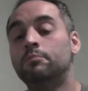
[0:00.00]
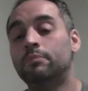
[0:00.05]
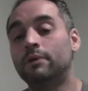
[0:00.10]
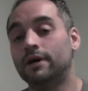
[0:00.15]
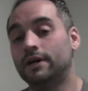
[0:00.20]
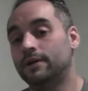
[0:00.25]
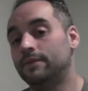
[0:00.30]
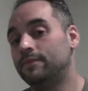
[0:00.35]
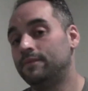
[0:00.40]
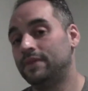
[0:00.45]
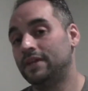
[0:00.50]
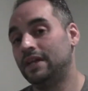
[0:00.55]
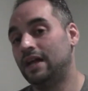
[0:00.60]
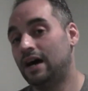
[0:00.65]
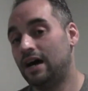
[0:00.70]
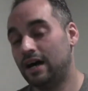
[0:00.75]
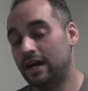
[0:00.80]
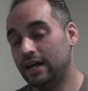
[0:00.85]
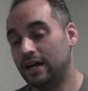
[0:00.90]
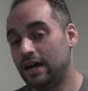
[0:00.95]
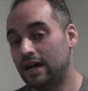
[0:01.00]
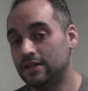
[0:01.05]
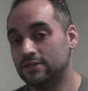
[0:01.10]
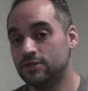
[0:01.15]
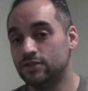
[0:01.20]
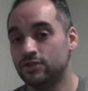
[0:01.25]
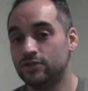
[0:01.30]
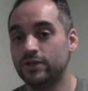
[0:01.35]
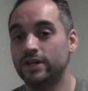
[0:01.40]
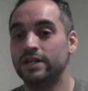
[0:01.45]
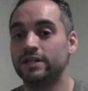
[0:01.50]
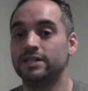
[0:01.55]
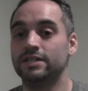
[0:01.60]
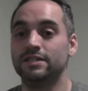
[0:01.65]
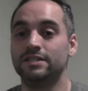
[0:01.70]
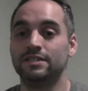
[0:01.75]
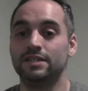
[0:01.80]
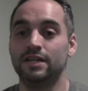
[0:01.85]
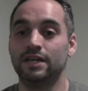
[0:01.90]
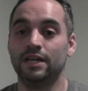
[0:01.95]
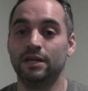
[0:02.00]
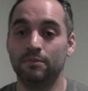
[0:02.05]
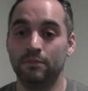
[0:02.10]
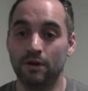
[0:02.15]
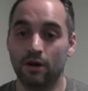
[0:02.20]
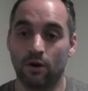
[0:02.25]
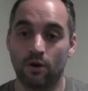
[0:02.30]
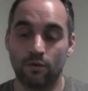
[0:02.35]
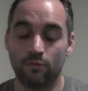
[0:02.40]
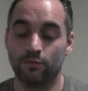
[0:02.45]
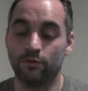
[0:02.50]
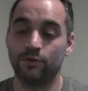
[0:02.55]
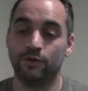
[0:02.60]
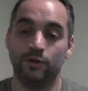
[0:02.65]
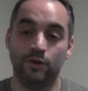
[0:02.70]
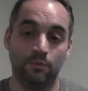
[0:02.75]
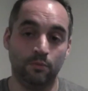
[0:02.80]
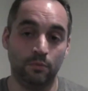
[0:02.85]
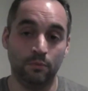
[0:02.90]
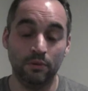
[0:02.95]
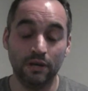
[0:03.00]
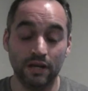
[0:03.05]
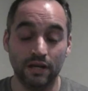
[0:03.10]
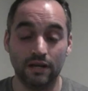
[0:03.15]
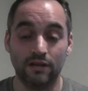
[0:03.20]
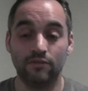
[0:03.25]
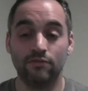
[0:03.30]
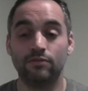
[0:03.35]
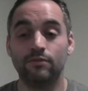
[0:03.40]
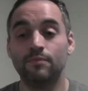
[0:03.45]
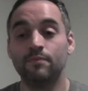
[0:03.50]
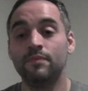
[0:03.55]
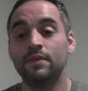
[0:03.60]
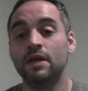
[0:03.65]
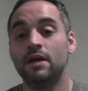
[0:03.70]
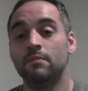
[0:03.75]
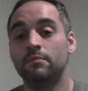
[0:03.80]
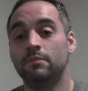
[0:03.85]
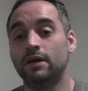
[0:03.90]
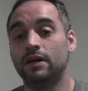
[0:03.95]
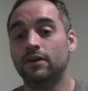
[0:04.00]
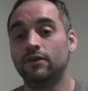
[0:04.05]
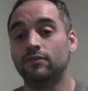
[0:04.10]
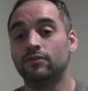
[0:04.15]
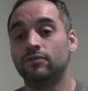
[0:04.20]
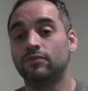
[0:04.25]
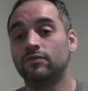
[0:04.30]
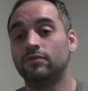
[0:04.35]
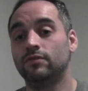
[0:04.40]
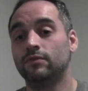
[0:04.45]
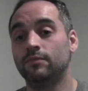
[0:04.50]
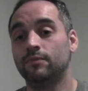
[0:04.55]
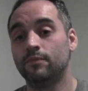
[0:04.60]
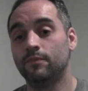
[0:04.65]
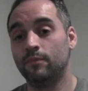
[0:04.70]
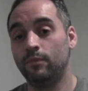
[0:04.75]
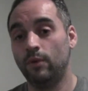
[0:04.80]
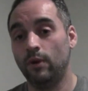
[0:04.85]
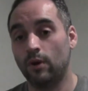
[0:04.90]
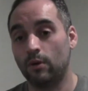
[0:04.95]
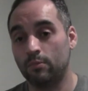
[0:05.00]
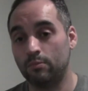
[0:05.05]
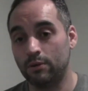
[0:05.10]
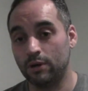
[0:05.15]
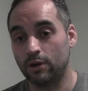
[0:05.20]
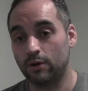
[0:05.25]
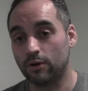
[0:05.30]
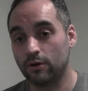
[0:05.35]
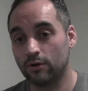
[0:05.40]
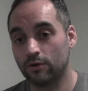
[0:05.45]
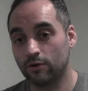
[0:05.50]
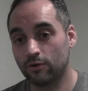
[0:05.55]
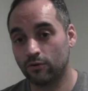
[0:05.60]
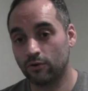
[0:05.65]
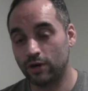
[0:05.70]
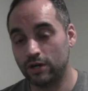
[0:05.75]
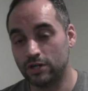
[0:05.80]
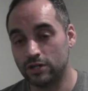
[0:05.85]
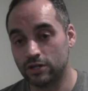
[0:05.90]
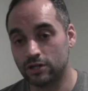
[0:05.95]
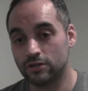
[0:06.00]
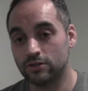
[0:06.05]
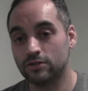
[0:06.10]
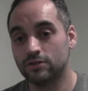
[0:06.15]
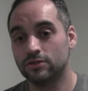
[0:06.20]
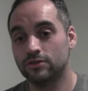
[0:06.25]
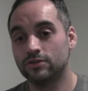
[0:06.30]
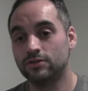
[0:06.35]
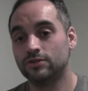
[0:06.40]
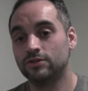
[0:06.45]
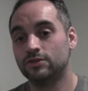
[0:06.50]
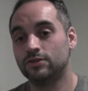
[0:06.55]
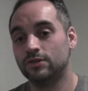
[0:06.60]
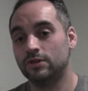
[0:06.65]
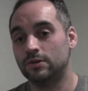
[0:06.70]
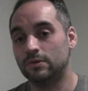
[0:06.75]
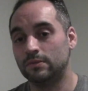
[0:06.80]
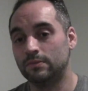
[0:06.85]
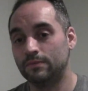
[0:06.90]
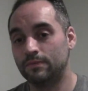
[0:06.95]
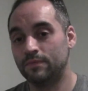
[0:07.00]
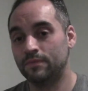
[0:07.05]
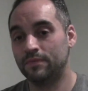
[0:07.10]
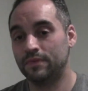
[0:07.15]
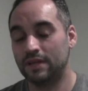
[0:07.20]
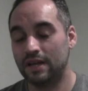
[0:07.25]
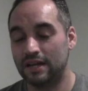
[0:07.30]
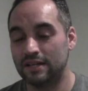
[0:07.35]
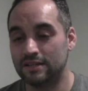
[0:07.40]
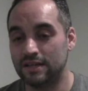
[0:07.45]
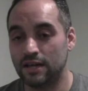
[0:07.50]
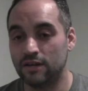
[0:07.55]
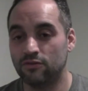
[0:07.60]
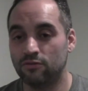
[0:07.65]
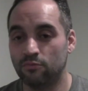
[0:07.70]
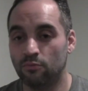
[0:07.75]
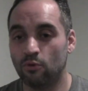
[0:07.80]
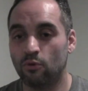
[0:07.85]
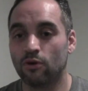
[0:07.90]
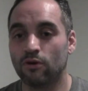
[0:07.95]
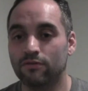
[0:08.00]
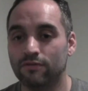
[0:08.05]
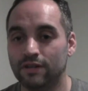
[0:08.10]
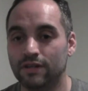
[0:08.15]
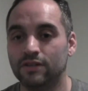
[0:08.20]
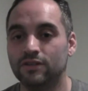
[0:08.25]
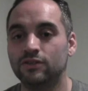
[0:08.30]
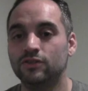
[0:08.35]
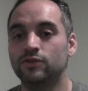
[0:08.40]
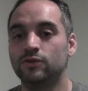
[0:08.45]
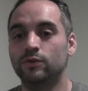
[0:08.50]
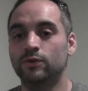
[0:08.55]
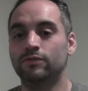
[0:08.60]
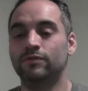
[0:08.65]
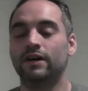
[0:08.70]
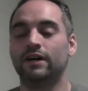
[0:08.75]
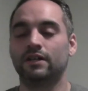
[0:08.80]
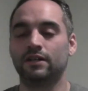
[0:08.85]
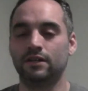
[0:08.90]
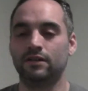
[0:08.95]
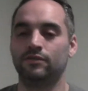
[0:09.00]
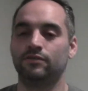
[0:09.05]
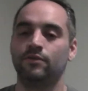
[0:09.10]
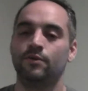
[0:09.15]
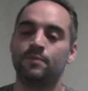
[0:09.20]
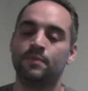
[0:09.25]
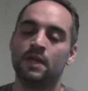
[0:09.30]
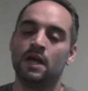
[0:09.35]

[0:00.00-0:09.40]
But in high concentrations, it can be harmful to human beings because we are bigger creatures, so it takes more of it to affect us.